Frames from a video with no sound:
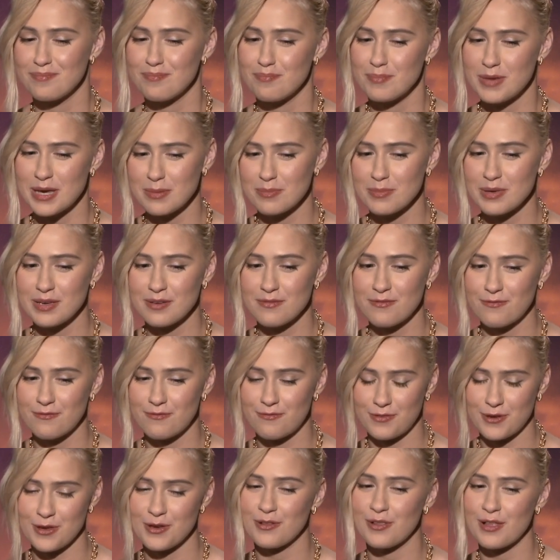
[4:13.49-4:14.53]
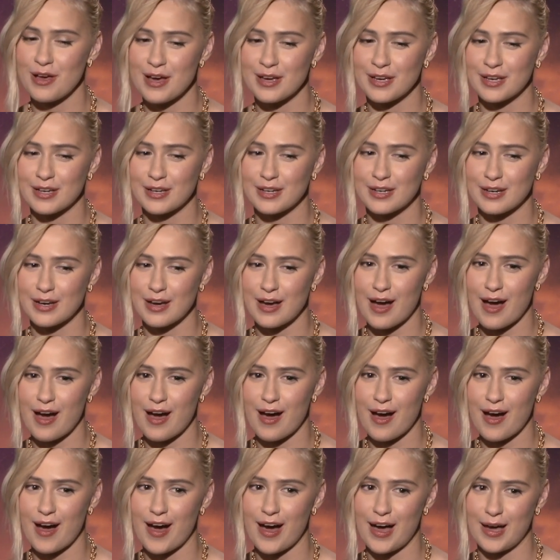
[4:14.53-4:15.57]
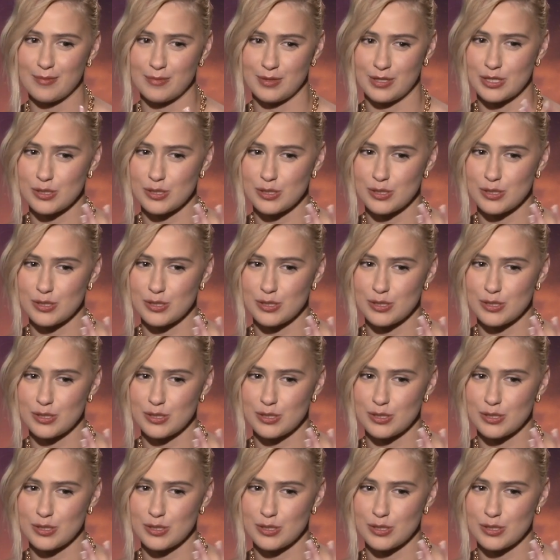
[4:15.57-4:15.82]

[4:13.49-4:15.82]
made me feel like I'm